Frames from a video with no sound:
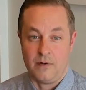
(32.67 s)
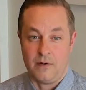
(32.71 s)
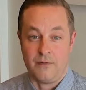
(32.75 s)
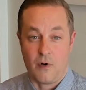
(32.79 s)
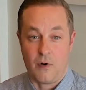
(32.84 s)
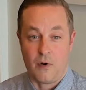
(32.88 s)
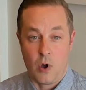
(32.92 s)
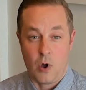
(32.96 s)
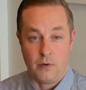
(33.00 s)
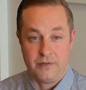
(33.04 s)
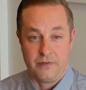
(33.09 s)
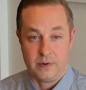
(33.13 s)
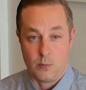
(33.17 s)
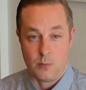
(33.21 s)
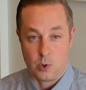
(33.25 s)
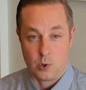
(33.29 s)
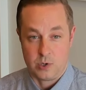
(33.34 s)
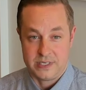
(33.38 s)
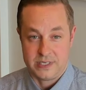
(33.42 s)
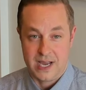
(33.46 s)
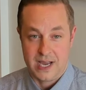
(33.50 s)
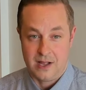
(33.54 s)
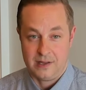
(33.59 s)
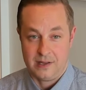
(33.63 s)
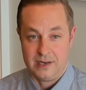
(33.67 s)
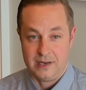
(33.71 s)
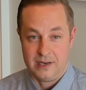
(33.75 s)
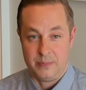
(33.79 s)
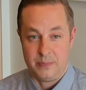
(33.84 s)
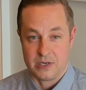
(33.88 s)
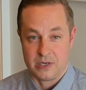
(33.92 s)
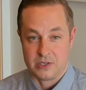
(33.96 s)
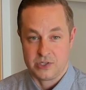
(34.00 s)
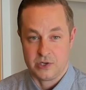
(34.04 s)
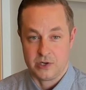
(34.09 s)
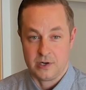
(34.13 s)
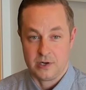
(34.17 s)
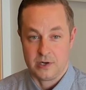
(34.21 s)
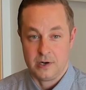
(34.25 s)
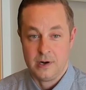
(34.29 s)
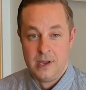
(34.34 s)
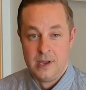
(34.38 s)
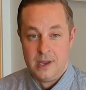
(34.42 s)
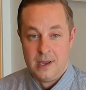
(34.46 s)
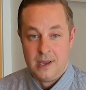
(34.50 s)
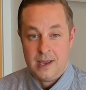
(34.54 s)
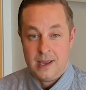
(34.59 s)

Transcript: evolving mortality picture